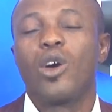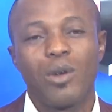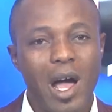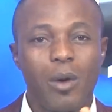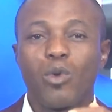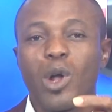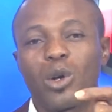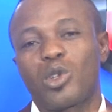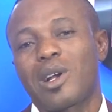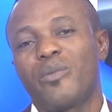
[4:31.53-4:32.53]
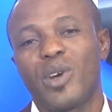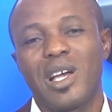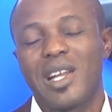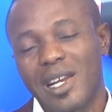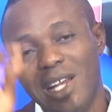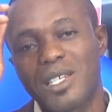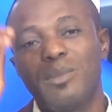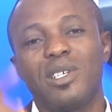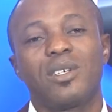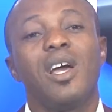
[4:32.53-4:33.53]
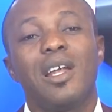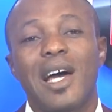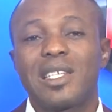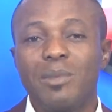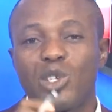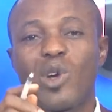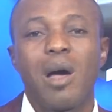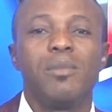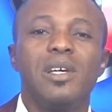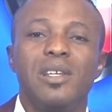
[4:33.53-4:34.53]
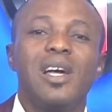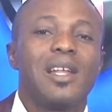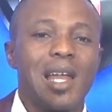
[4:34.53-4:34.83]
Now, we're not going to talk for here. Now, 90 minutes. 90 minutes, what I mean?